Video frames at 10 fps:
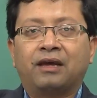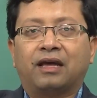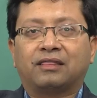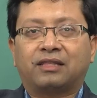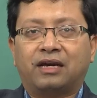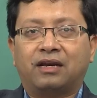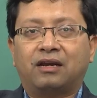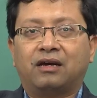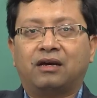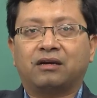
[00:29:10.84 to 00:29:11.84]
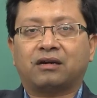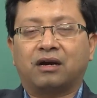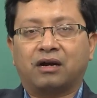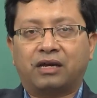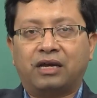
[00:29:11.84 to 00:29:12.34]
and then
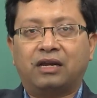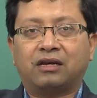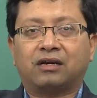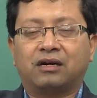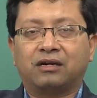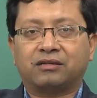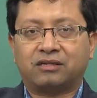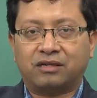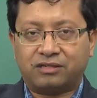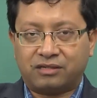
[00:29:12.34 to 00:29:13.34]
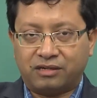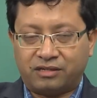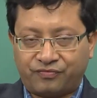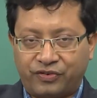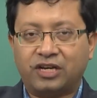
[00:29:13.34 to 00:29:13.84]
again
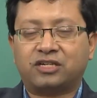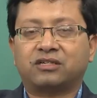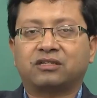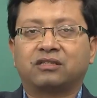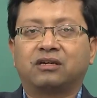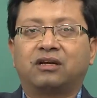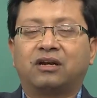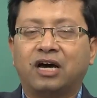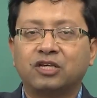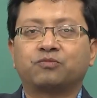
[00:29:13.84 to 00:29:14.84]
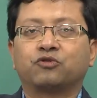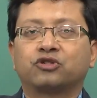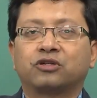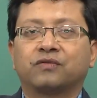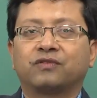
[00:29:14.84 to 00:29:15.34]
let's finish the last
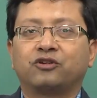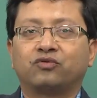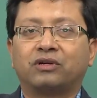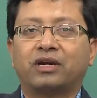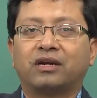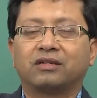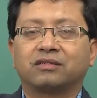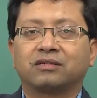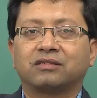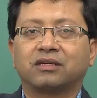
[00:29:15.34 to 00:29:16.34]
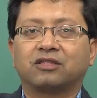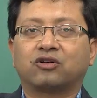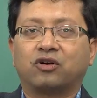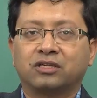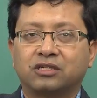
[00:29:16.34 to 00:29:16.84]
portion of the utility analysis and
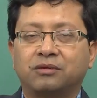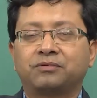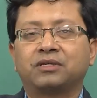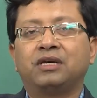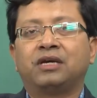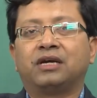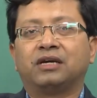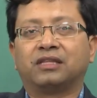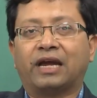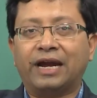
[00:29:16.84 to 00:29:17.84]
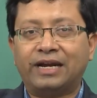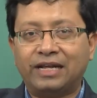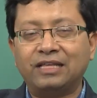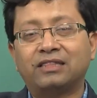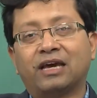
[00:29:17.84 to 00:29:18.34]
the concepts in the
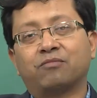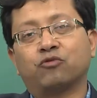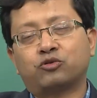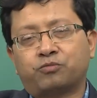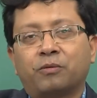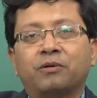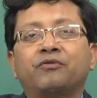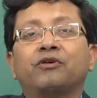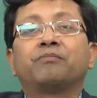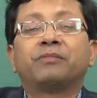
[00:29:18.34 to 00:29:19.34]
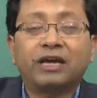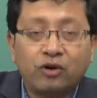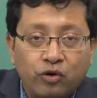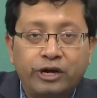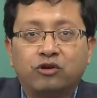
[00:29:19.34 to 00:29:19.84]
18th, and most probably we may
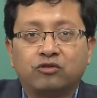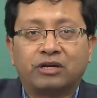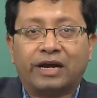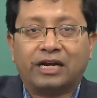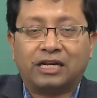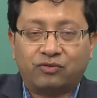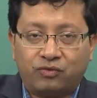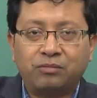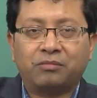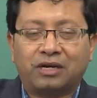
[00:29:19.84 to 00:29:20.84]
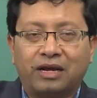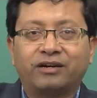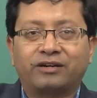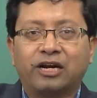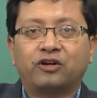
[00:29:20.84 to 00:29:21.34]
go into the 19th one, but I
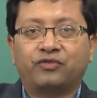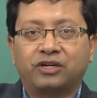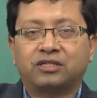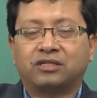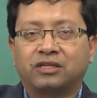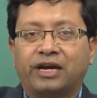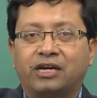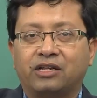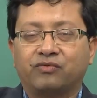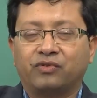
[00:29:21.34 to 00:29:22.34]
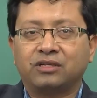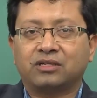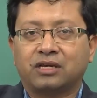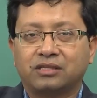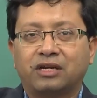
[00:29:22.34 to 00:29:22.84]
will try to finish in the 18th one,
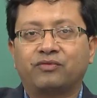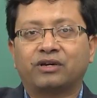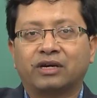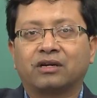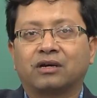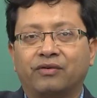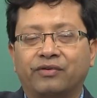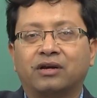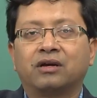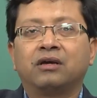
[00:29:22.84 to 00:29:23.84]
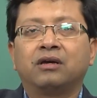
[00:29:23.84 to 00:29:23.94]
so as that we can cover